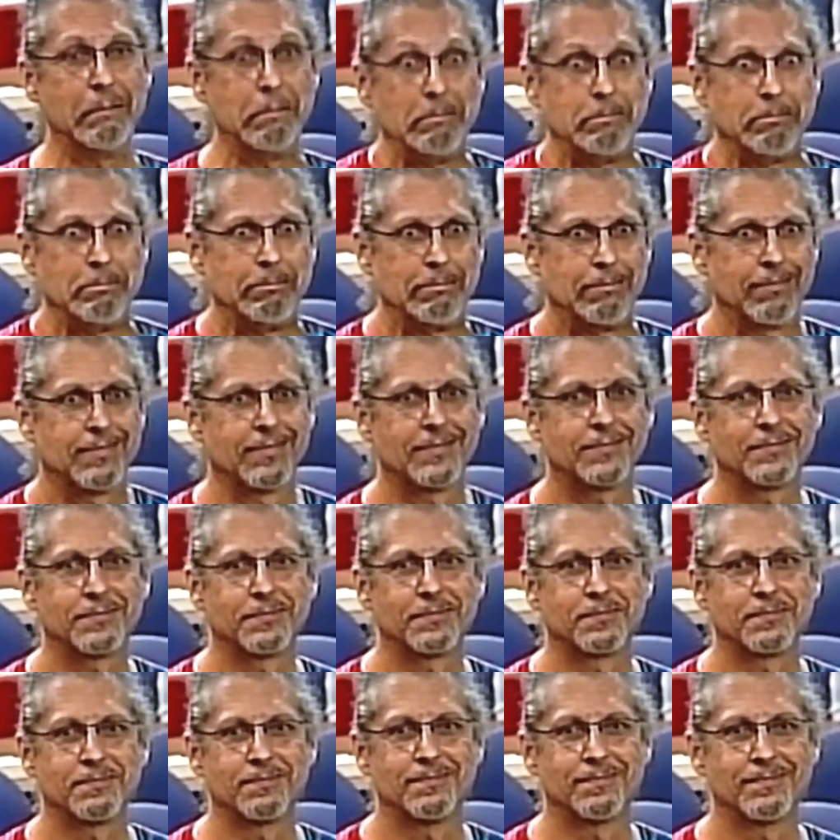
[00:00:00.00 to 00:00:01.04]
Yes,
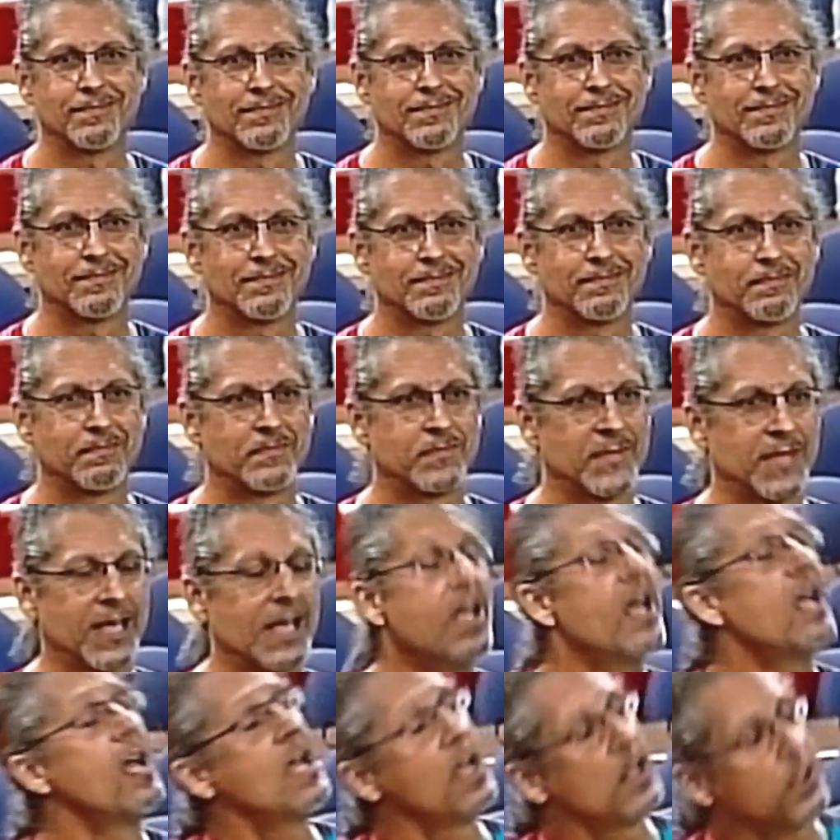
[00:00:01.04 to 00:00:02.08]
wrap up, please.
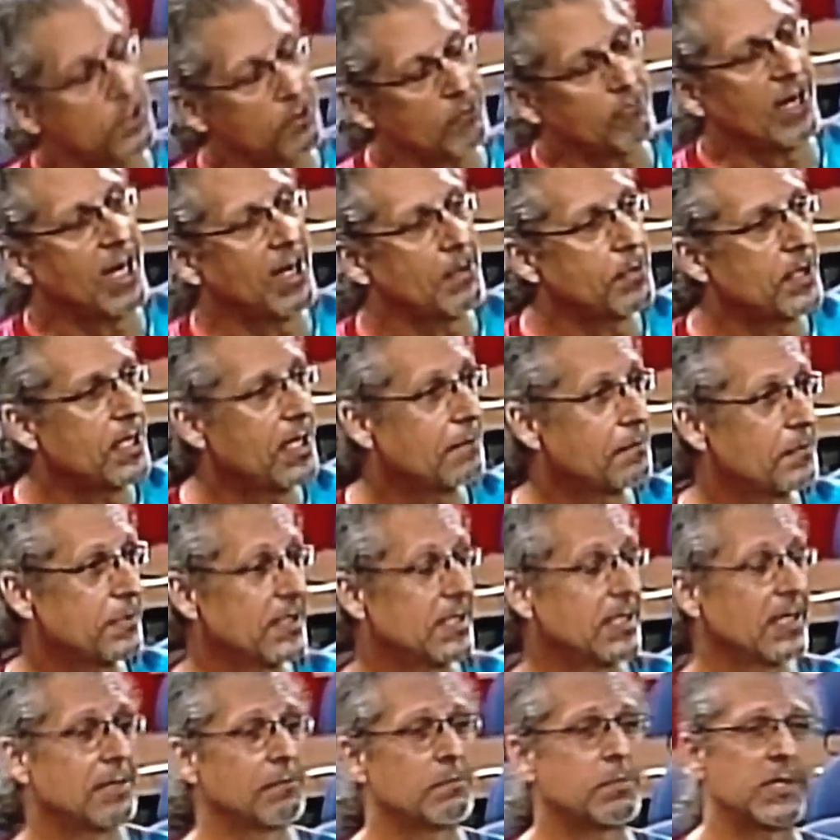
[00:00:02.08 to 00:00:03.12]
to wrap
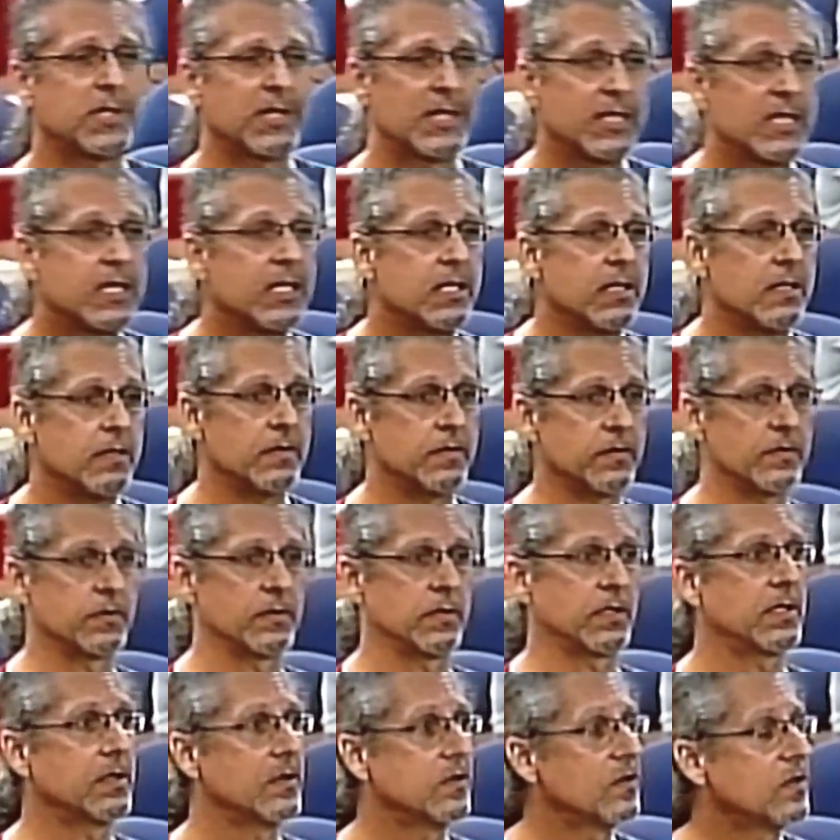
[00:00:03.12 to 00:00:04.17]
up,
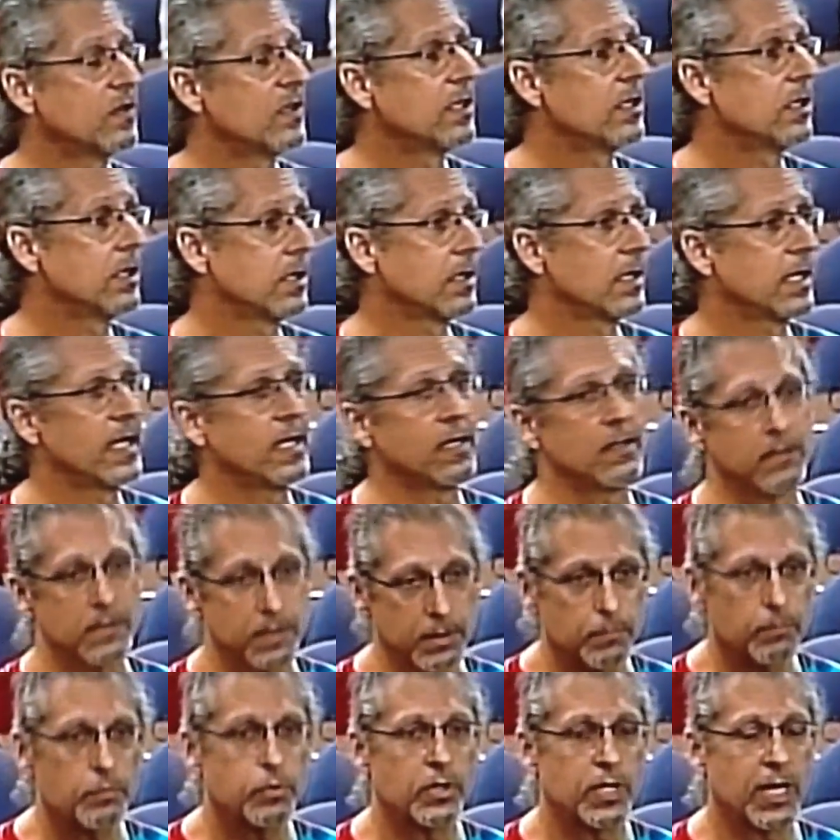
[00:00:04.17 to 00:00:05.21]
please consider, and
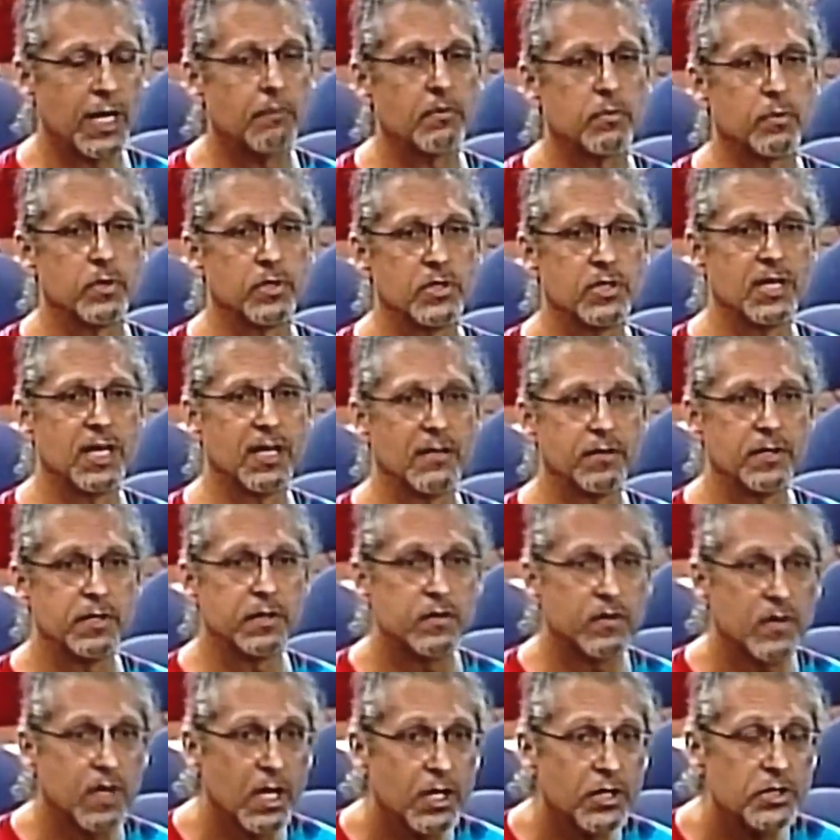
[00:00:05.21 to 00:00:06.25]
perhaps we should have a
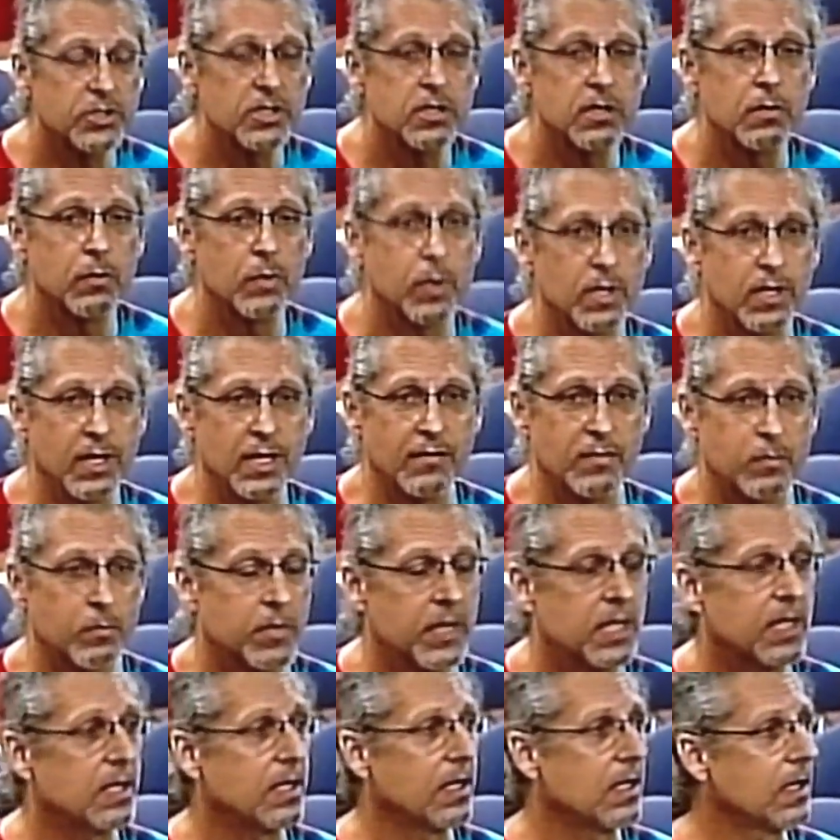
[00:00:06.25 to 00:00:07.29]
discussion. We could have a
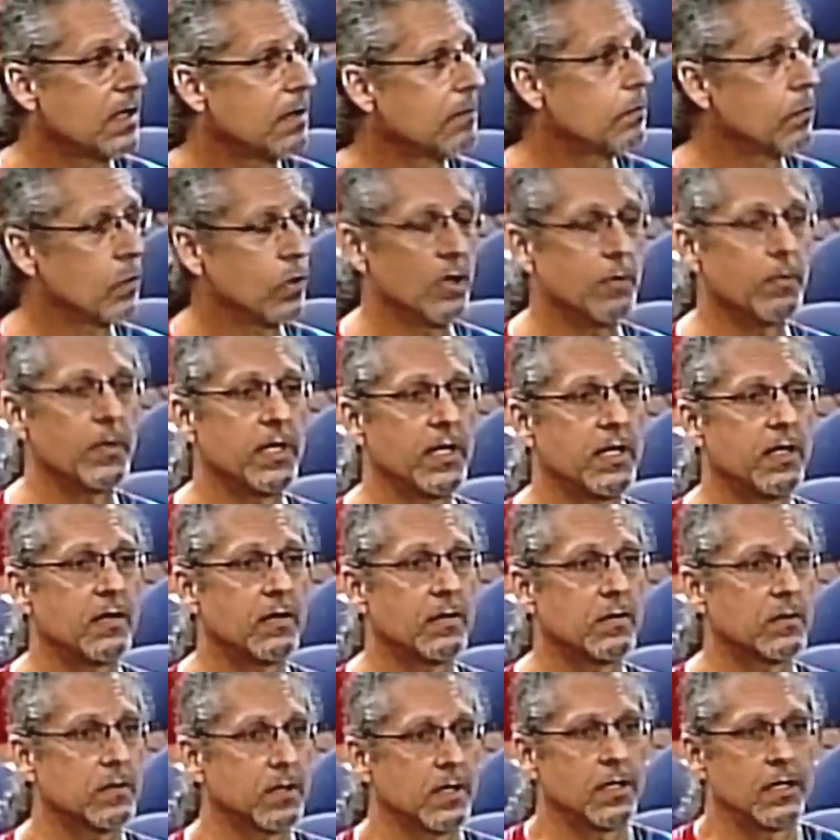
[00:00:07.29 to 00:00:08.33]
meeting, board
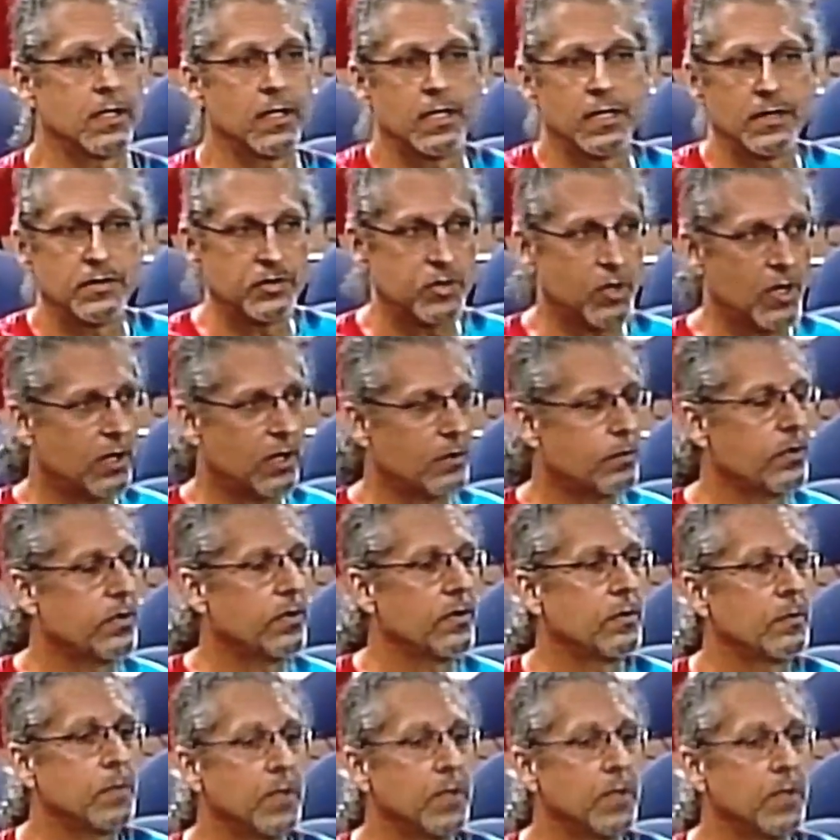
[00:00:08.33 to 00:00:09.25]
meetings, uh, talk with